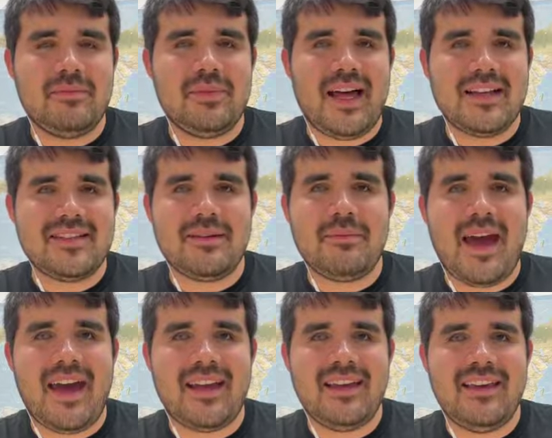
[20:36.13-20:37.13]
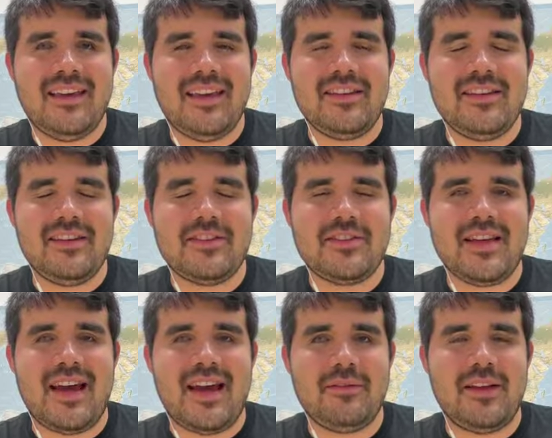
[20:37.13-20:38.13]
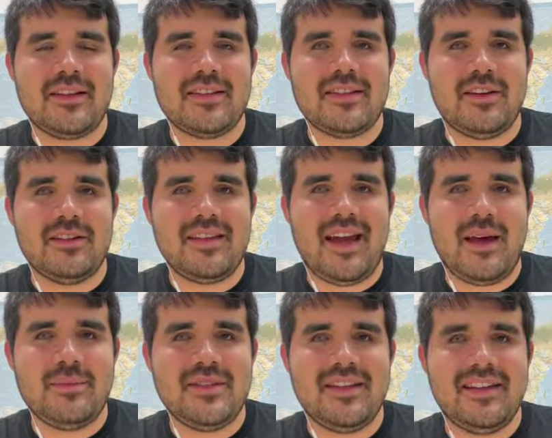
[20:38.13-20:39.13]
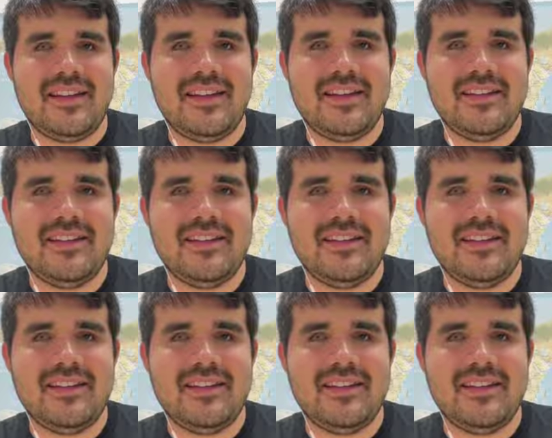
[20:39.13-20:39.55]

plastic baggie and you can just have like salt tabs in it.